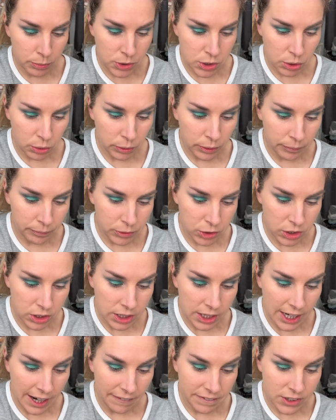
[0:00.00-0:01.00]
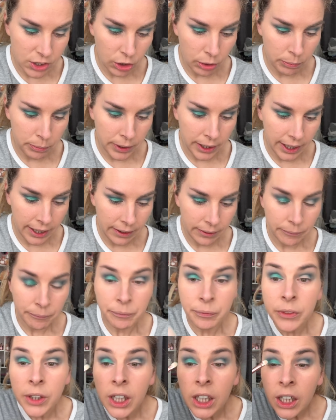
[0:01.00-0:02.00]
so I've just left it up there.
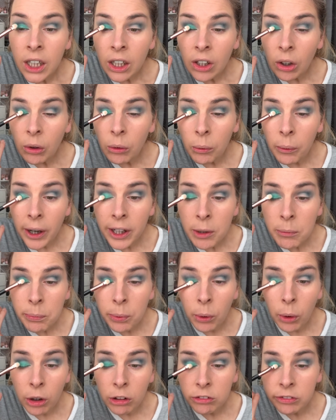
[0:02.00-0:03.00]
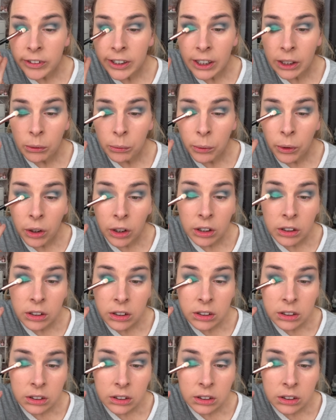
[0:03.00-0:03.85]
I went and bought a real one